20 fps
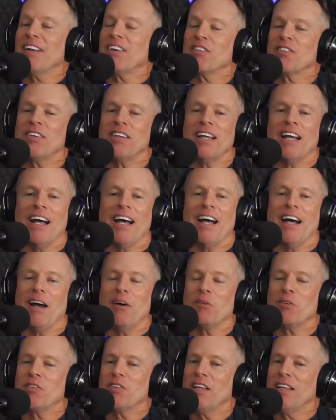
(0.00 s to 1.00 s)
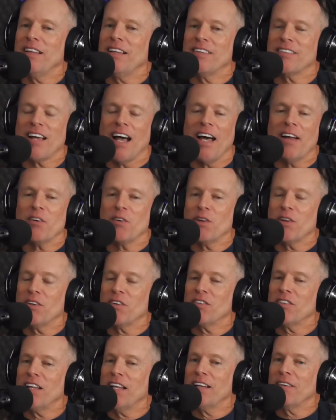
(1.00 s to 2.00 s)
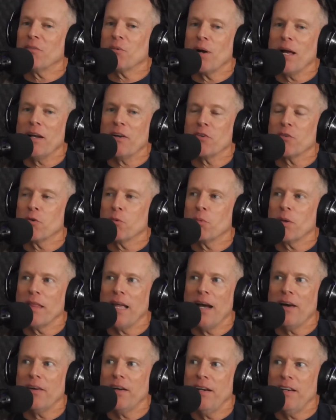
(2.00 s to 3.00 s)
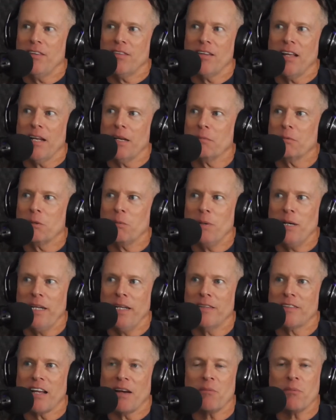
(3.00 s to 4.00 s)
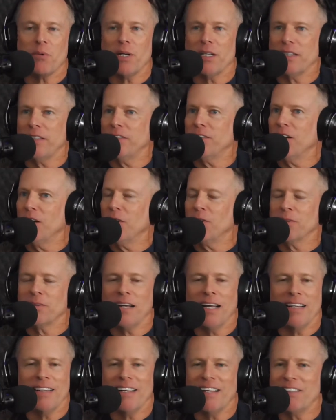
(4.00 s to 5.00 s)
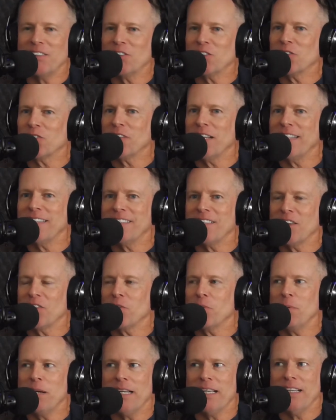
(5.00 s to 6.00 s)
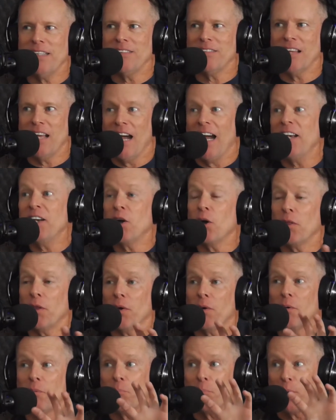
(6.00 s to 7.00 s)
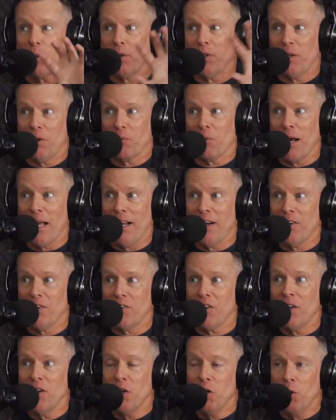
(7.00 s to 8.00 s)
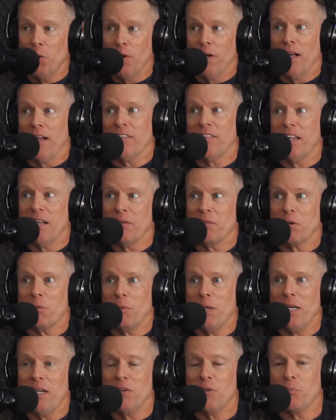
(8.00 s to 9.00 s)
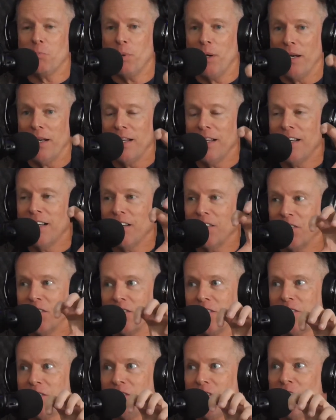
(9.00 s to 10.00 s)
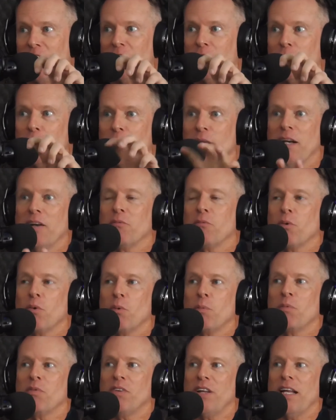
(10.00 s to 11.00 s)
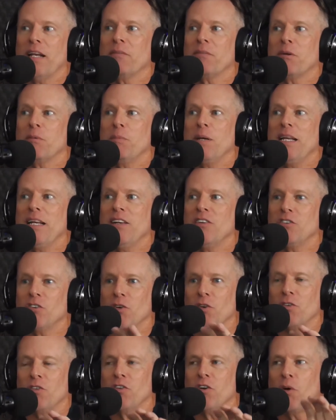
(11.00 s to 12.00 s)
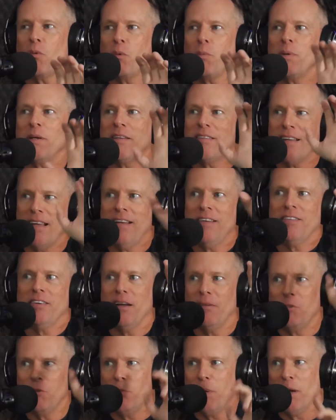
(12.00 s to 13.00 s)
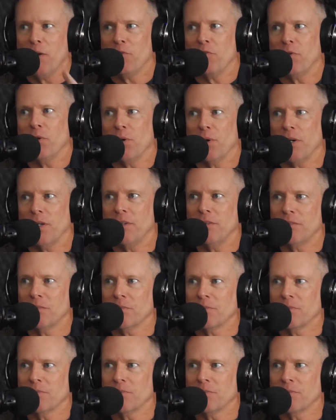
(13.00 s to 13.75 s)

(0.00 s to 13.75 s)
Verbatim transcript: I honestly, I, I, will say this: I don't understand the writers' room without any stand-up comedians. I really don't. I, I just it doesn't make any sense. I know there are brilliant writers who are not stand-up comedians, but a, you get a room of stand-up comedians, your show will be ten times better for it.